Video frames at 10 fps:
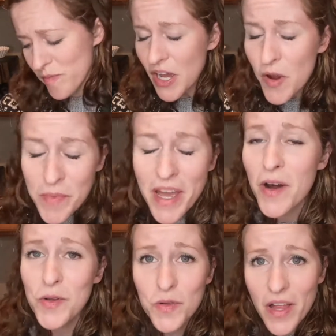Tell me how
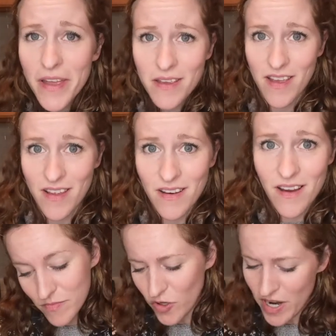you like it.
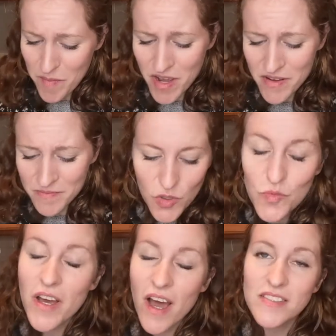Grandma, you
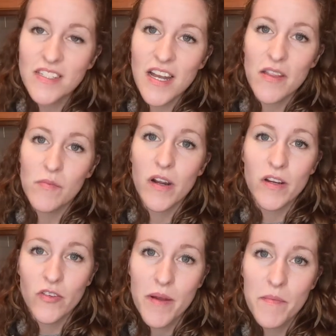knocked it out of the
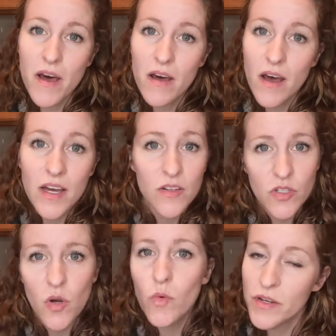park, Grandma. I don't
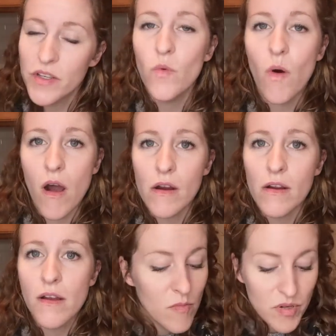know where you are,
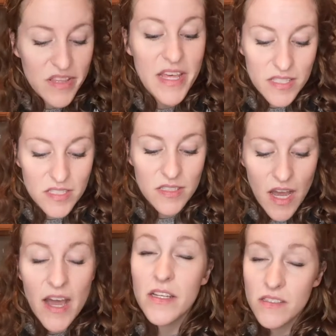but this,
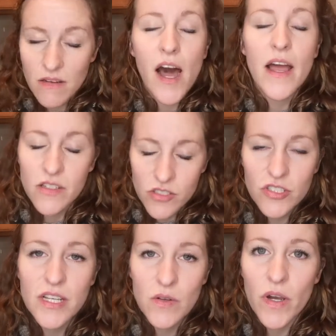I
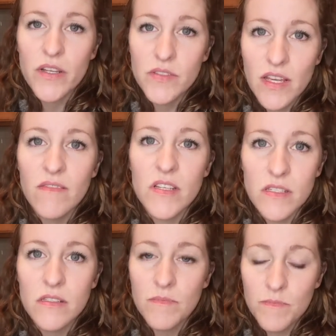understand why you saved this.